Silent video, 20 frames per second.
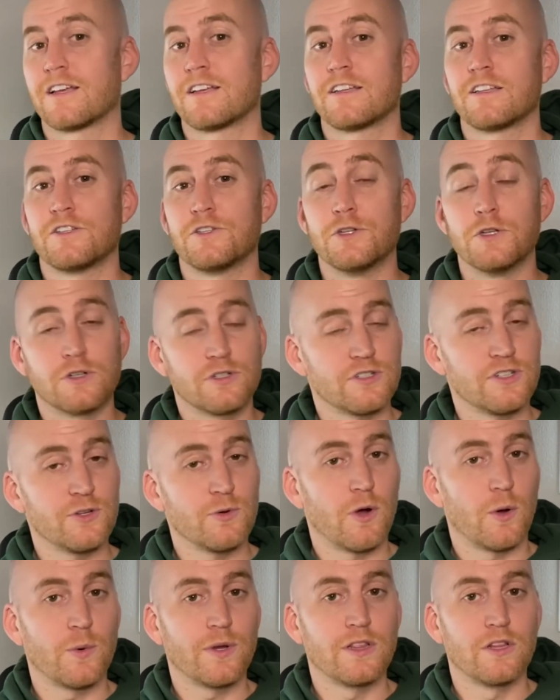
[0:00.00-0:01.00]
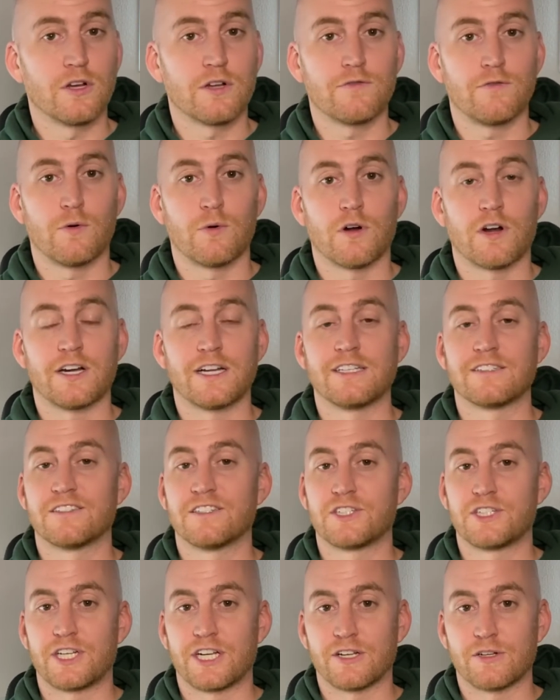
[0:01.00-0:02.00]
Usually what we look for is the
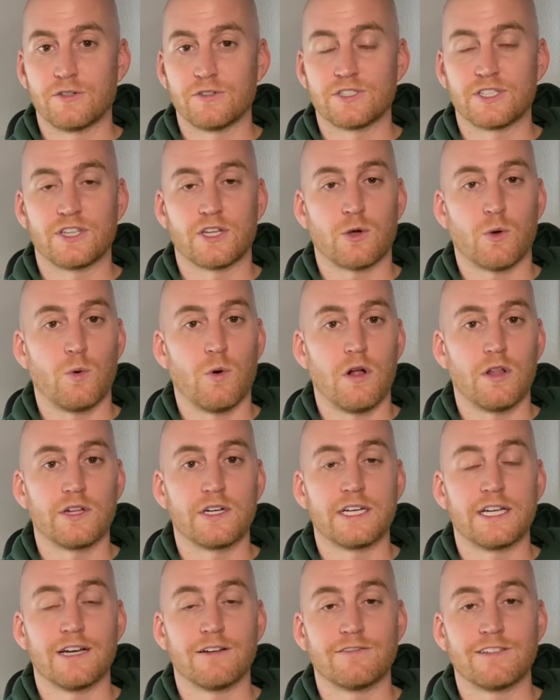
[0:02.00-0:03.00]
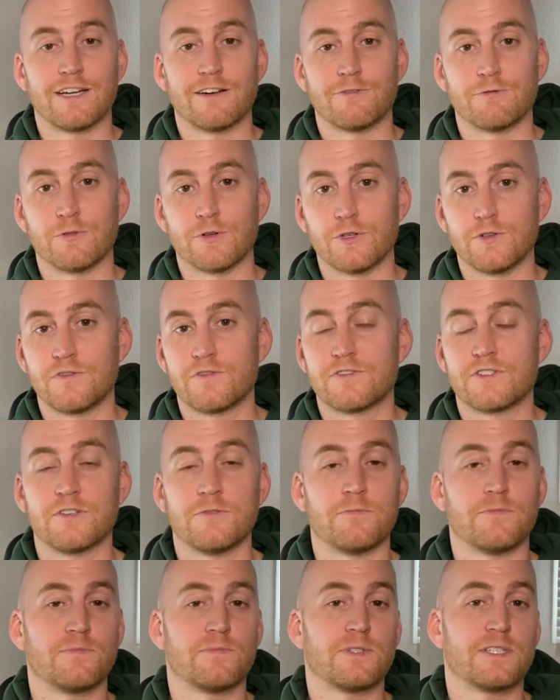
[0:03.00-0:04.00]
shingles and the quality of that roof
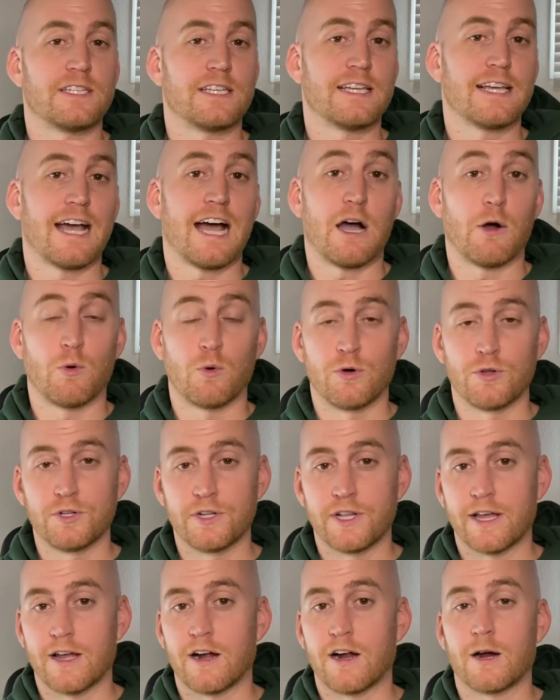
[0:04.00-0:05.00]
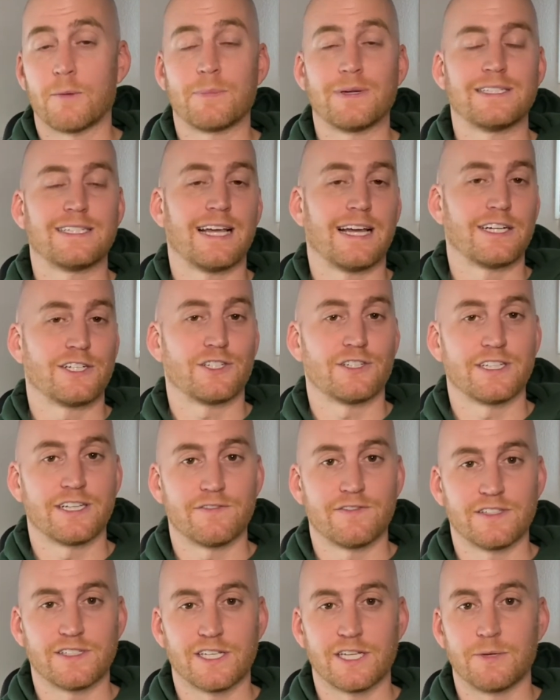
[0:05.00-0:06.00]
to see how old they are, potentially if
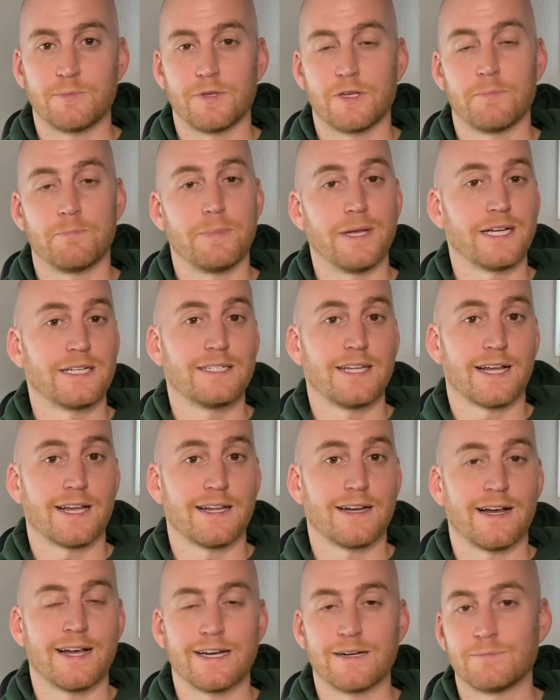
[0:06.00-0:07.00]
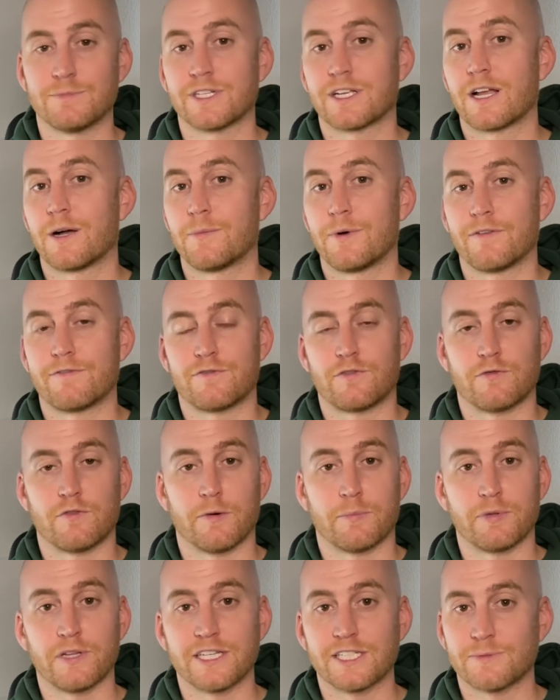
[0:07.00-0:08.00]
it's going to be a big ticket item to come up for
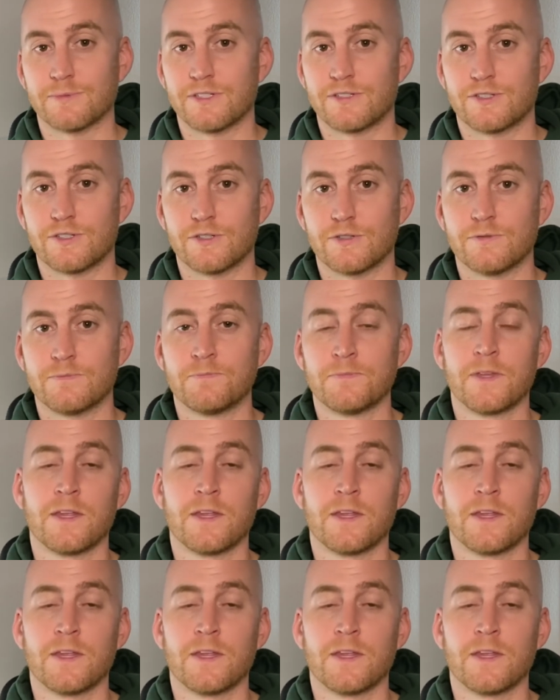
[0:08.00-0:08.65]
replacement soon.